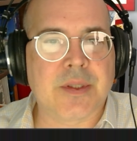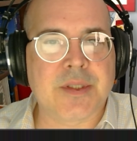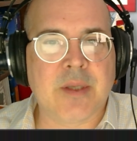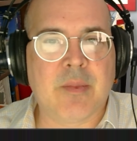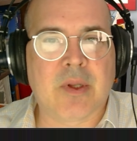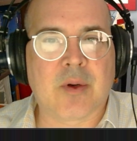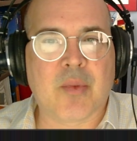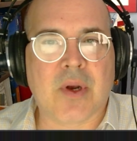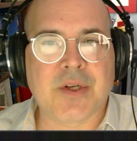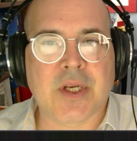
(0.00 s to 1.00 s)
a similar
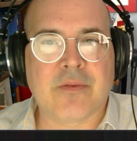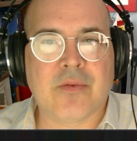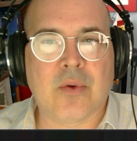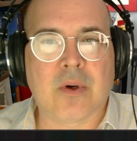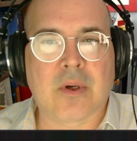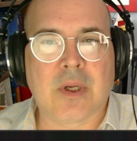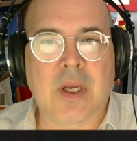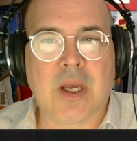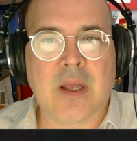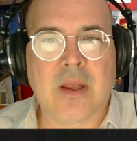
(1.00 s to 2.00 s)
project for
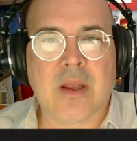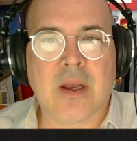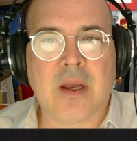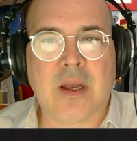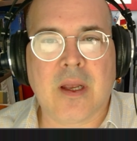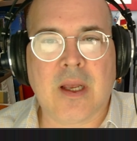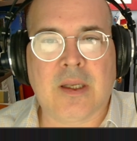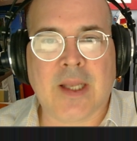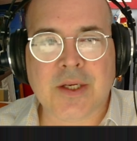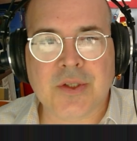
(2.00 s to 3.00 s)

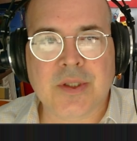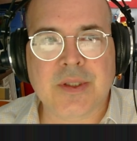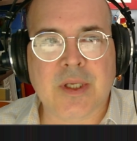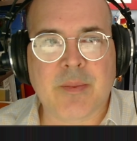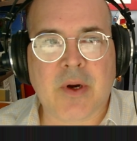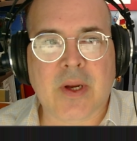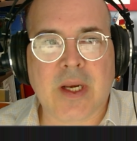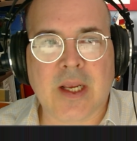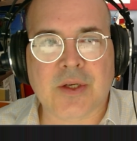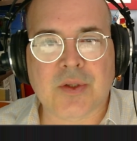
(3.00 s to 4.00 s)
elections, American
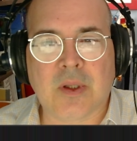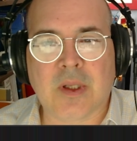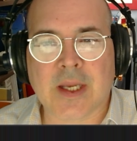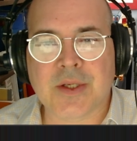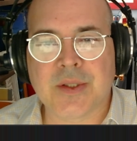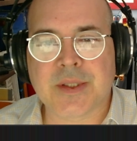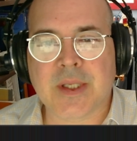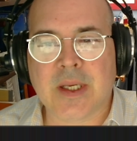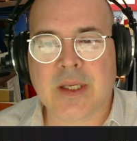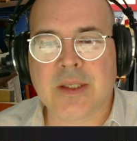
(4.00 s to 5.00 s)
National Election
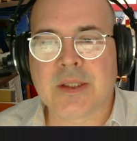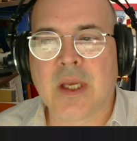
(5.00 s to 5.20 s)
Studies.